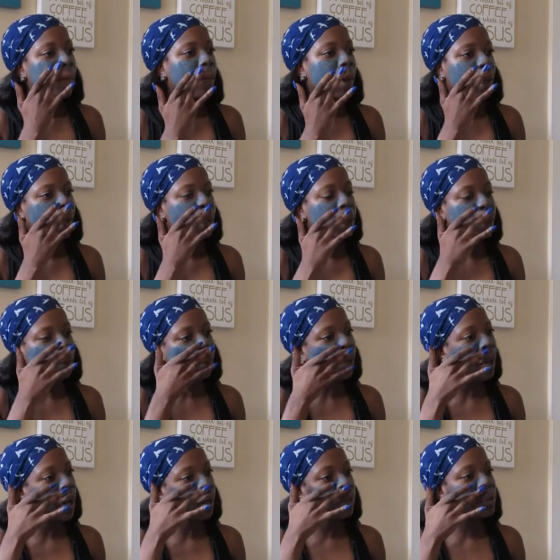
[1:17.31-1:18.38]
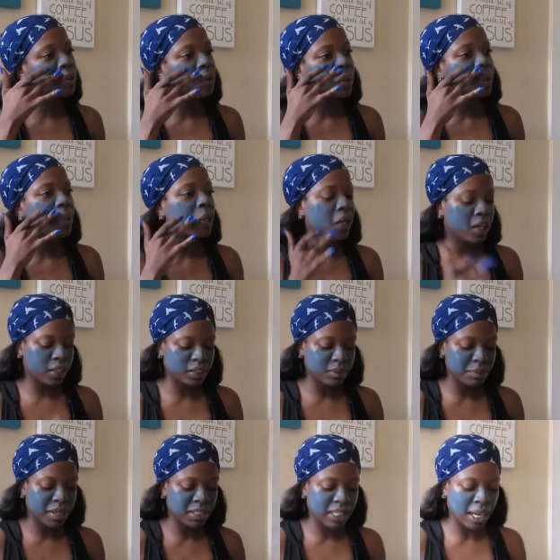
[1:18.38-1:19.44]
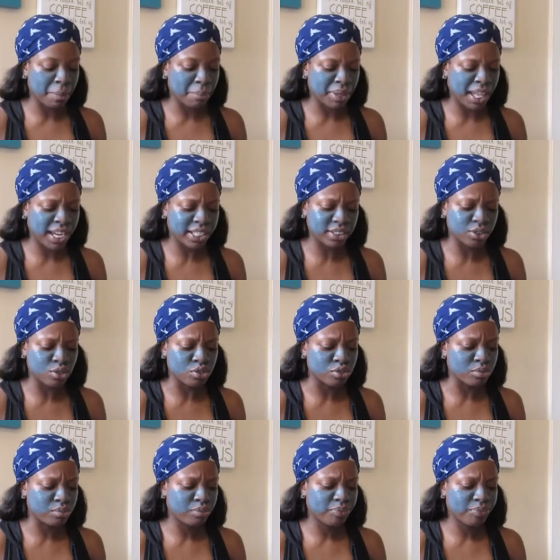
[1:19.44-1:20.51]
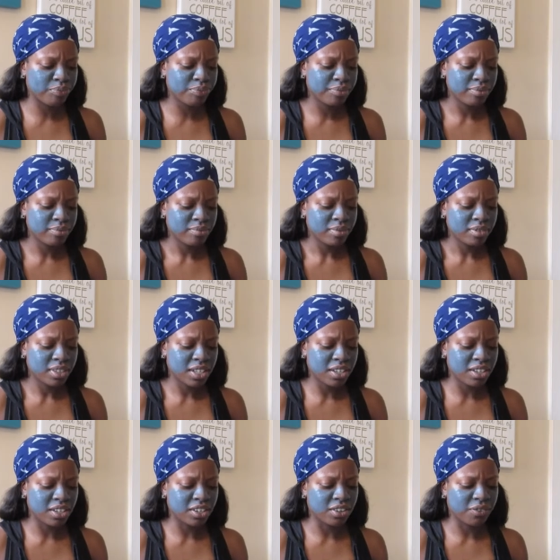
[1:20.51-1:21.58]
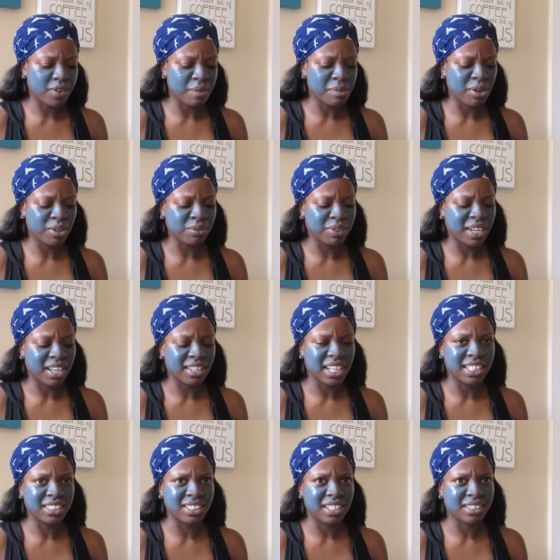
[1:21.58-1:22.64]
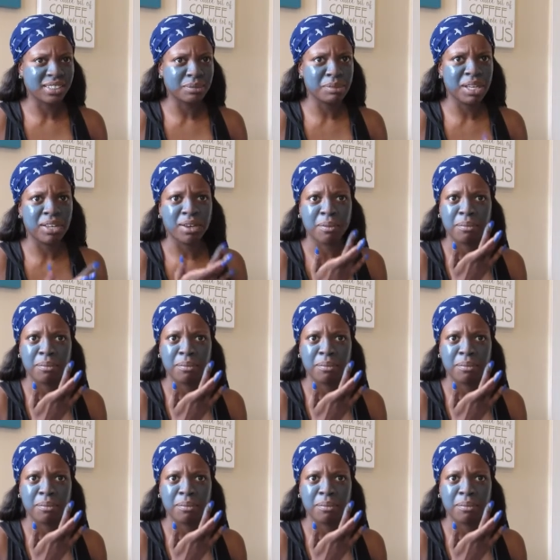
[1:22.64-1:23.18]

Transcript: And it smells really good. It smells like black soap. I don't know if I'm the only one that likes that smell.